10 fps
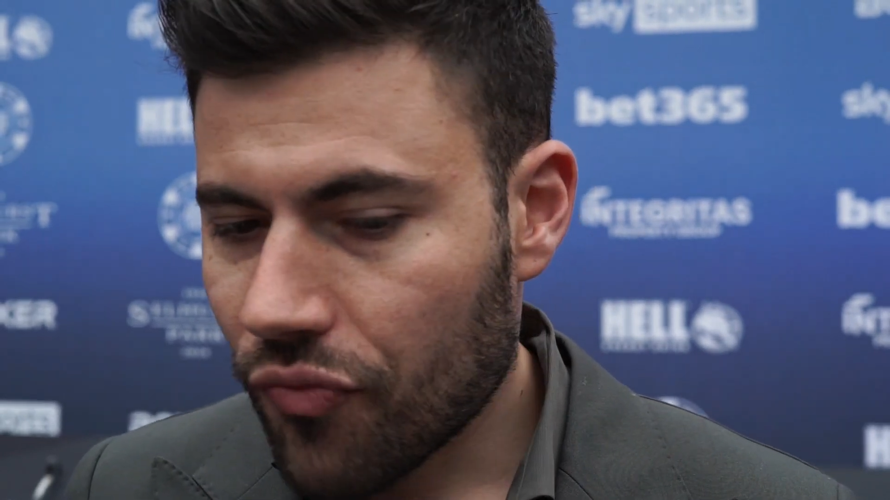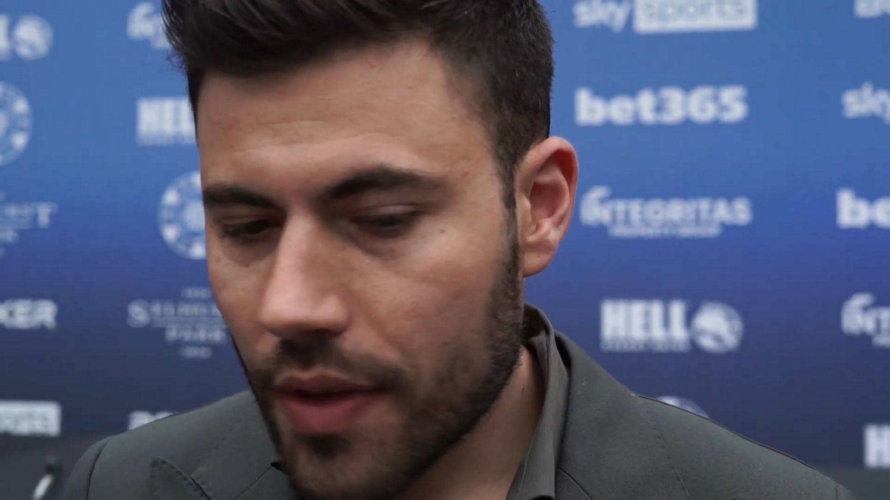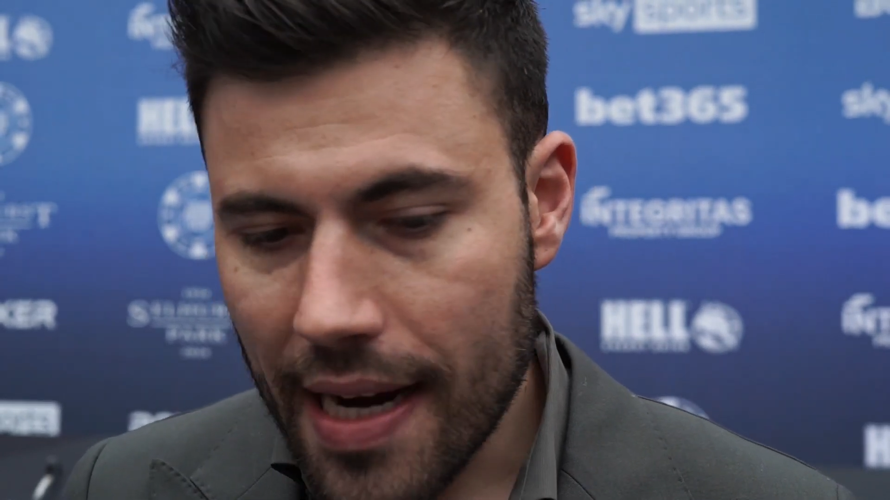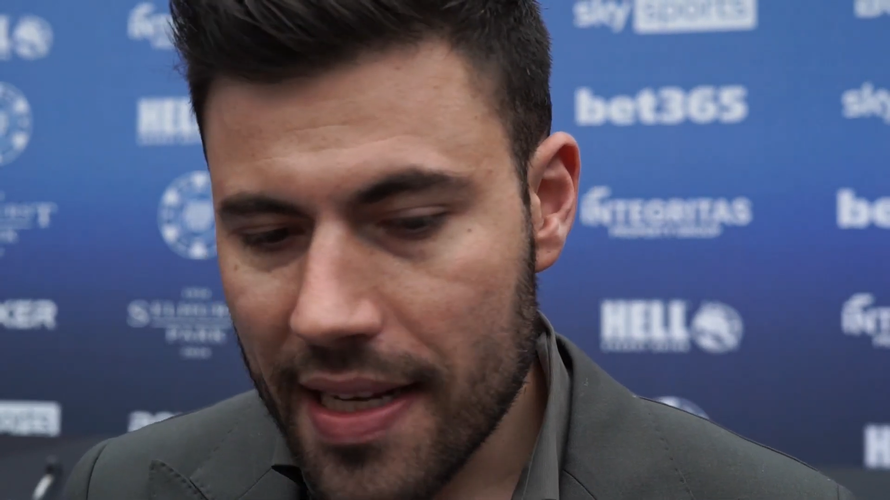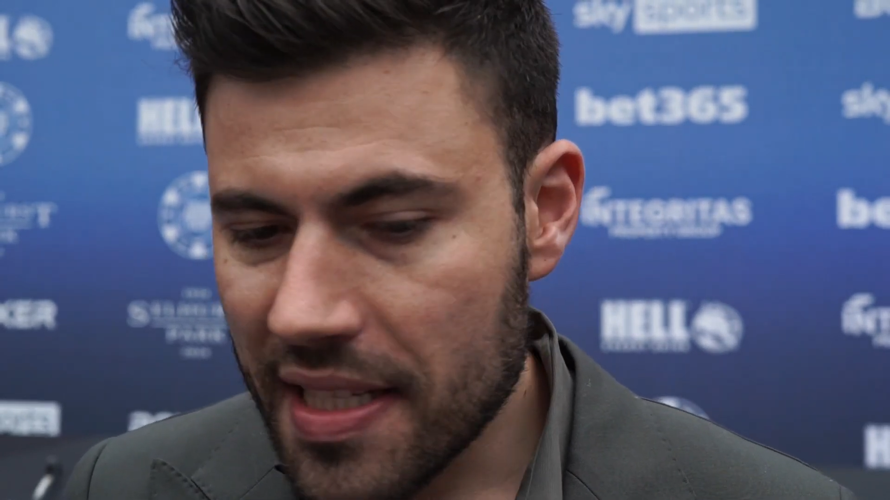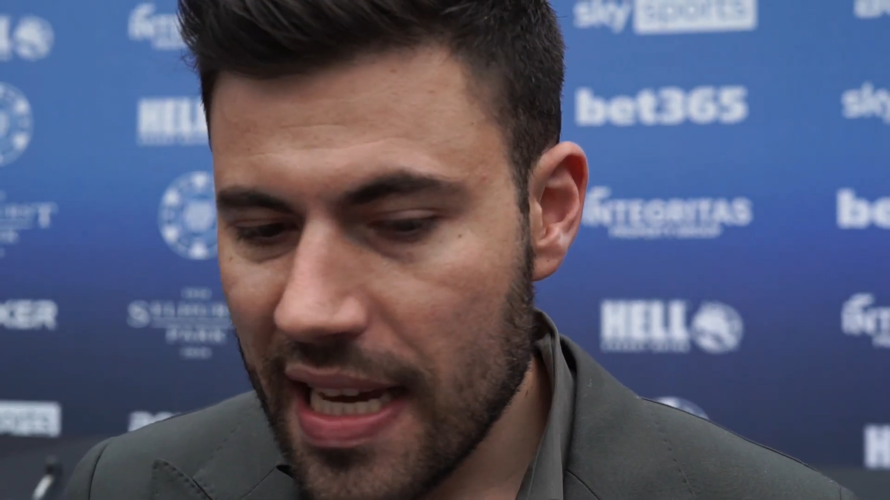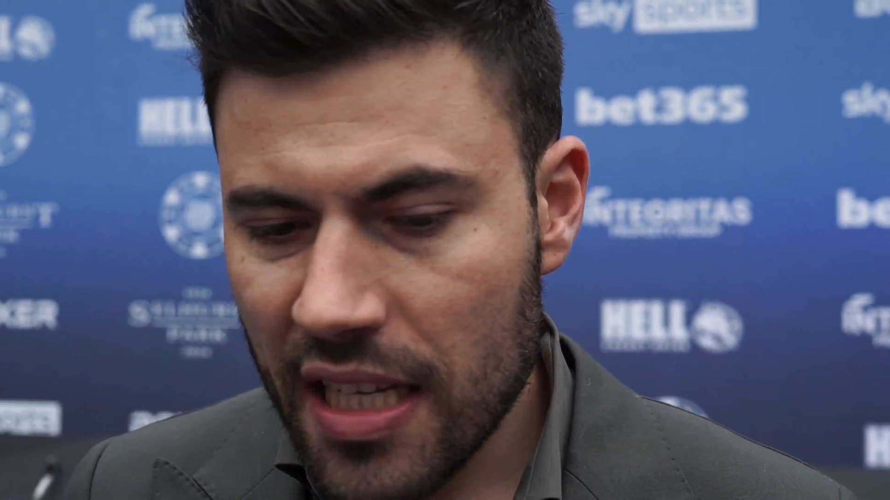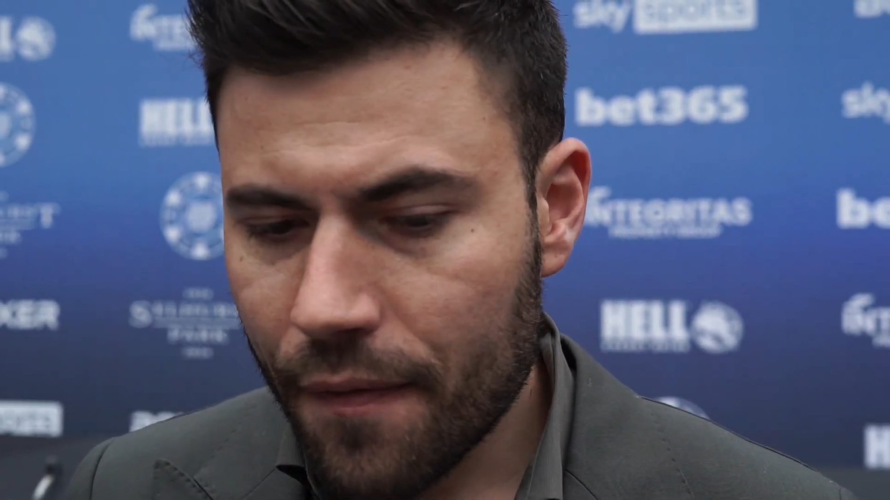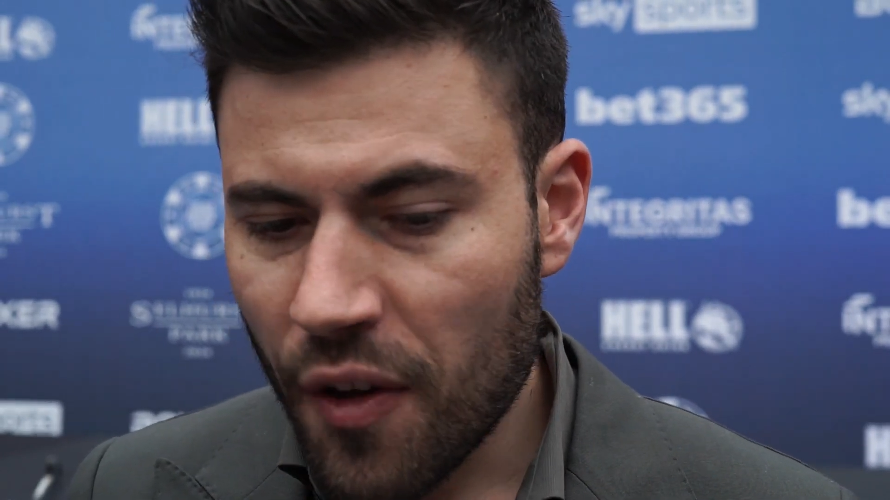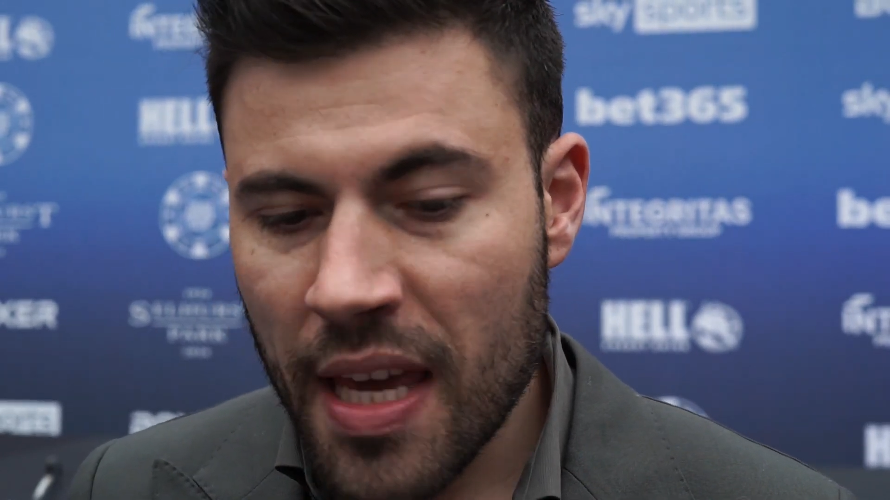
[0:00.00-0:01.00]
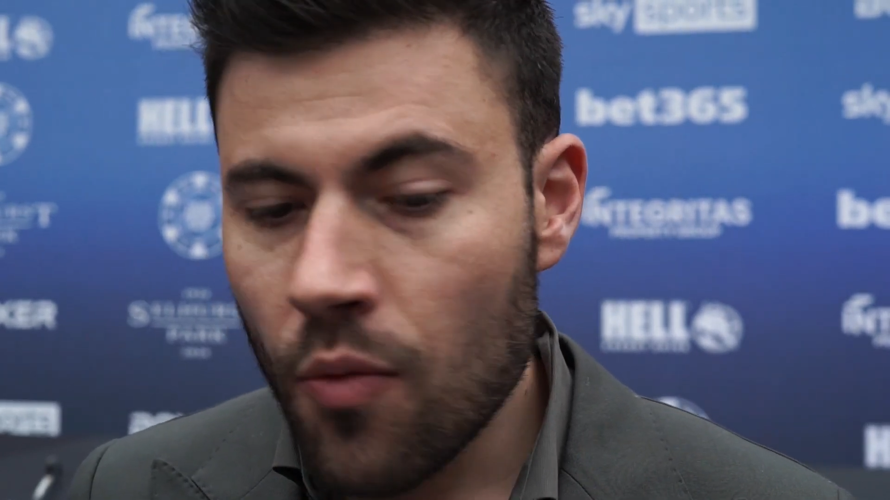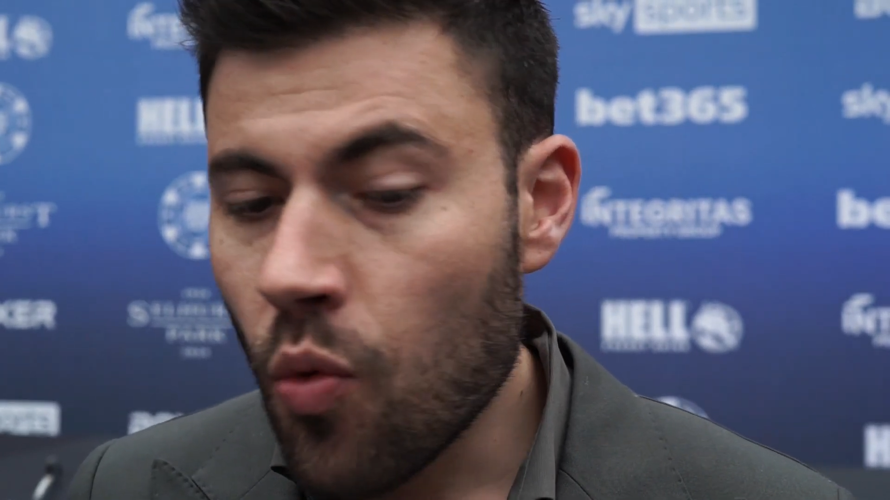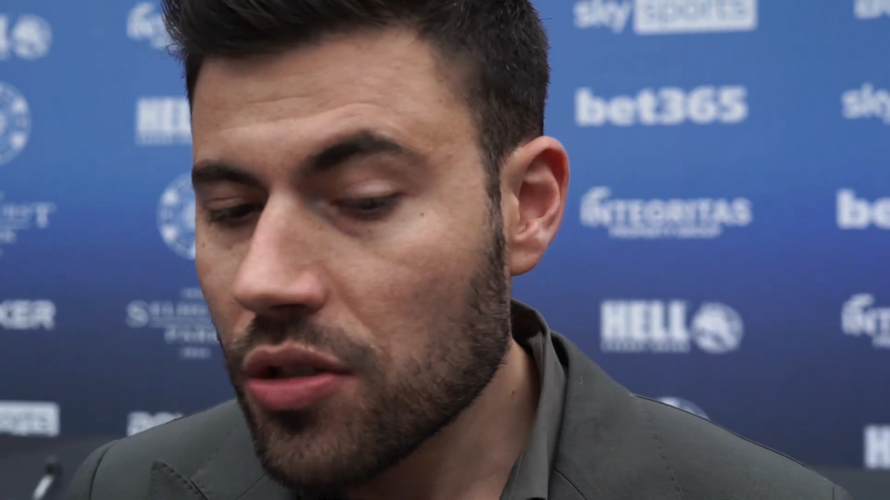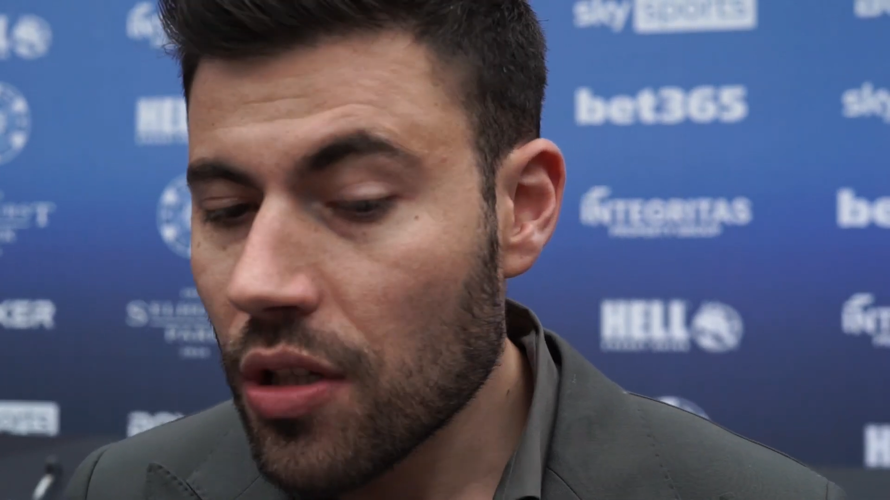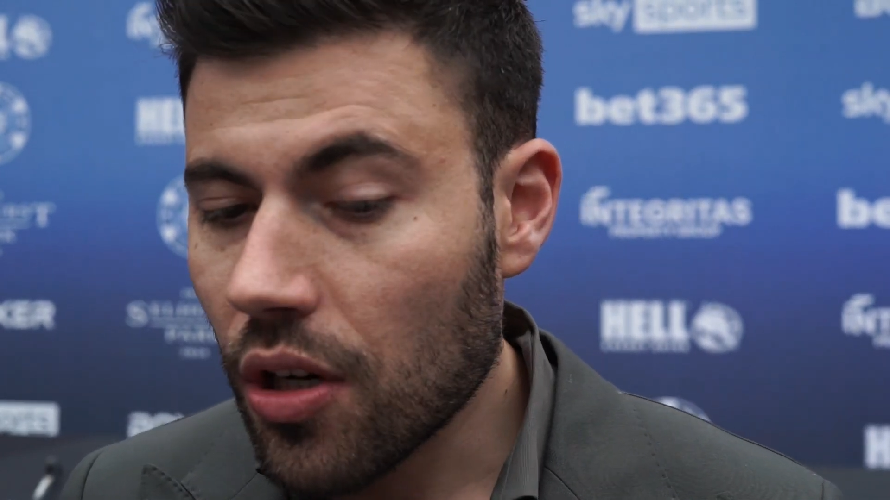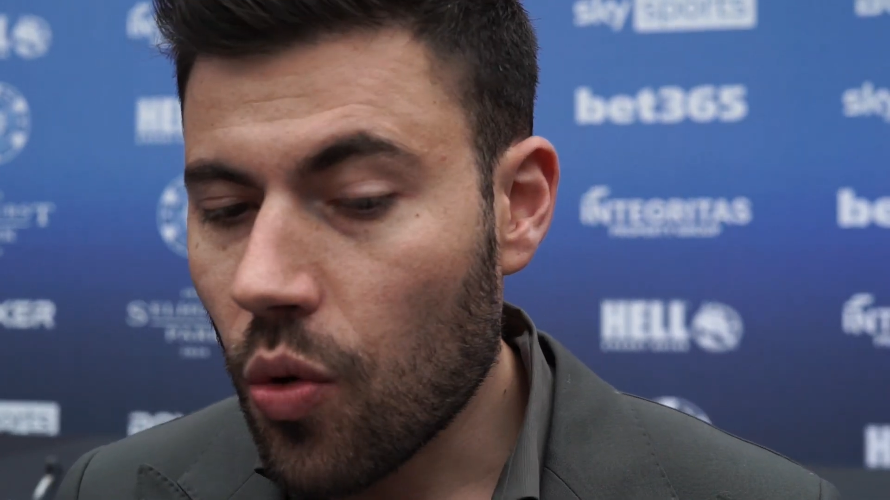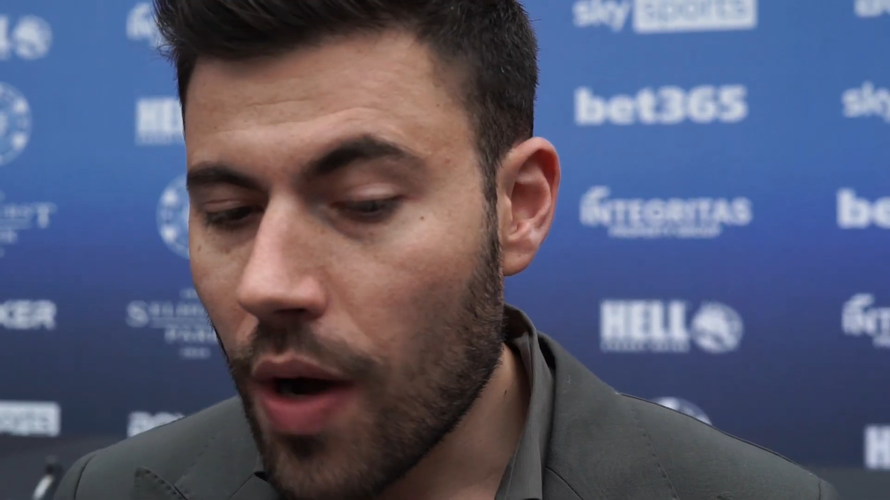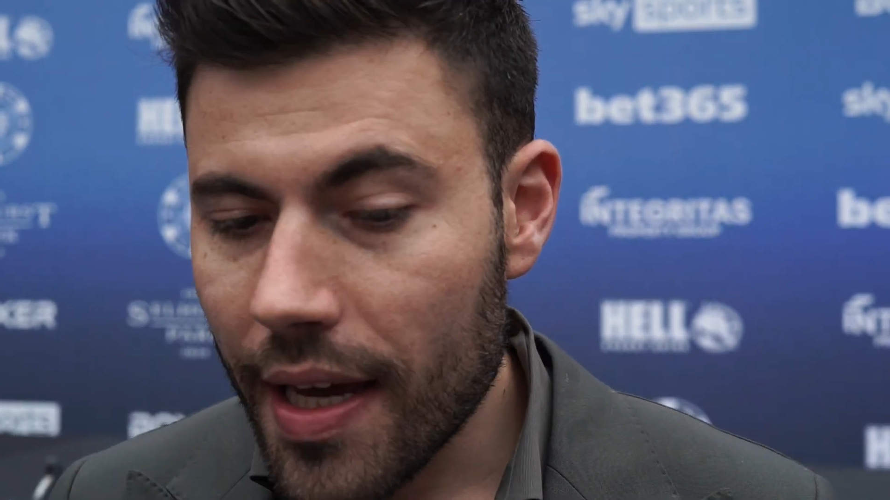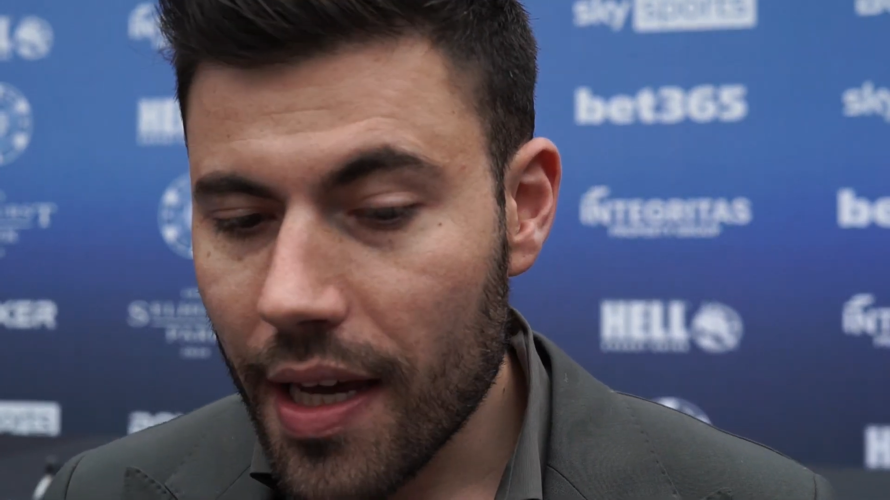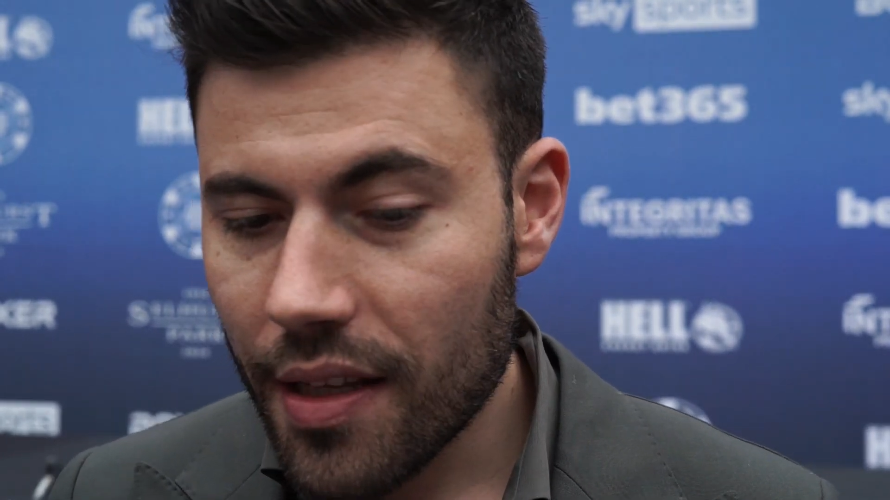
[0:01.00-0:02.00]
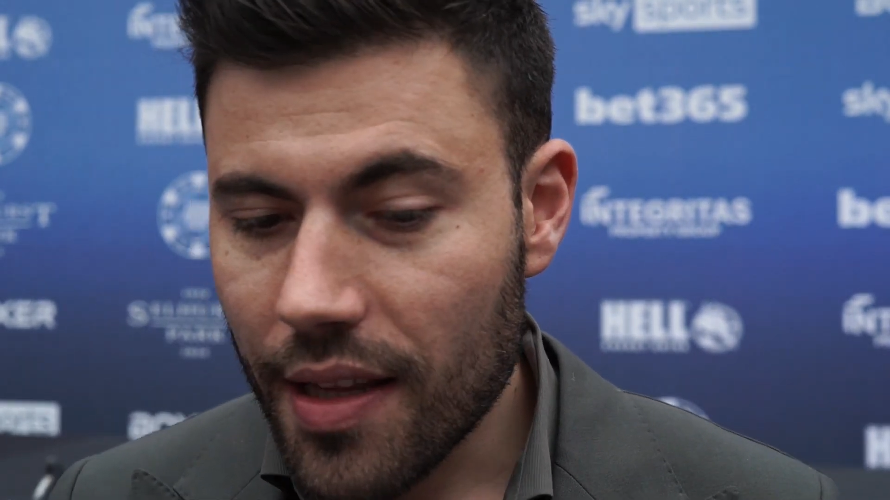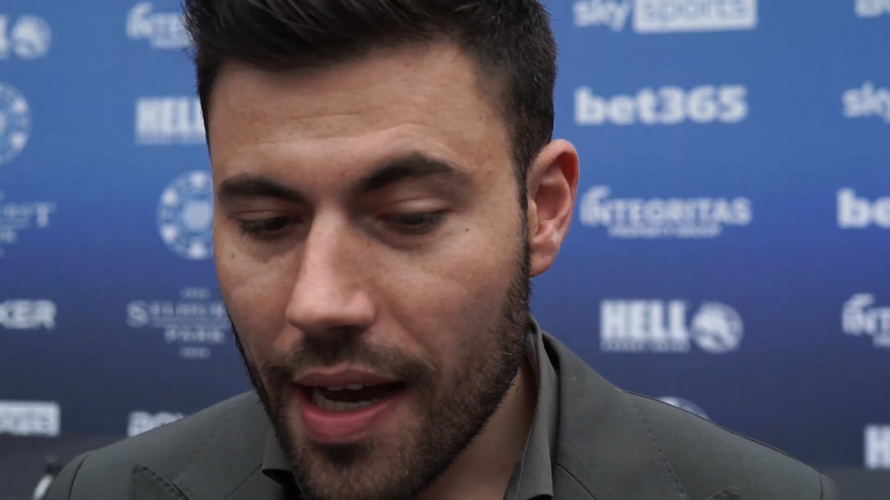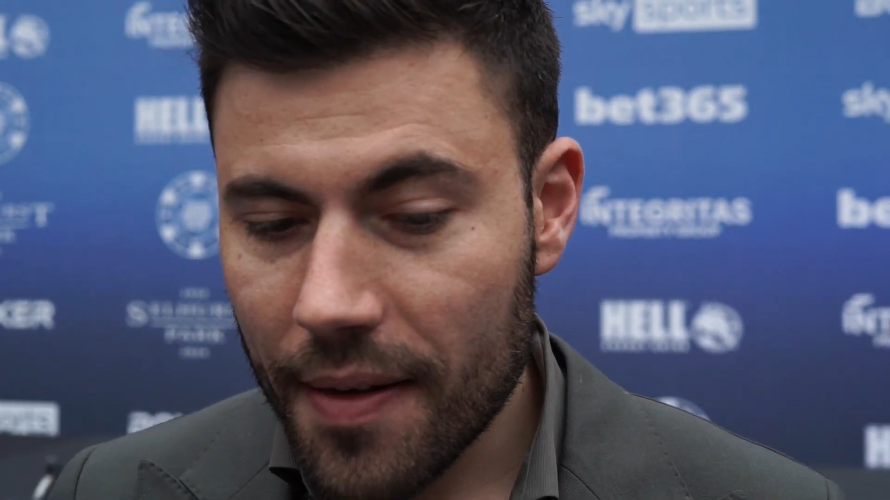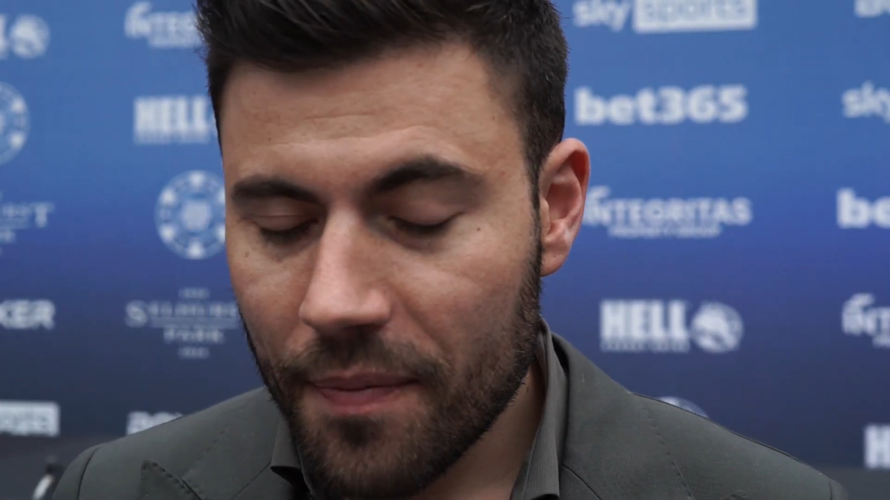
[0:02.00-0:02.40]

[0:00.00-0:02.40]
Dan Azeez, for me, wasn't quite at that.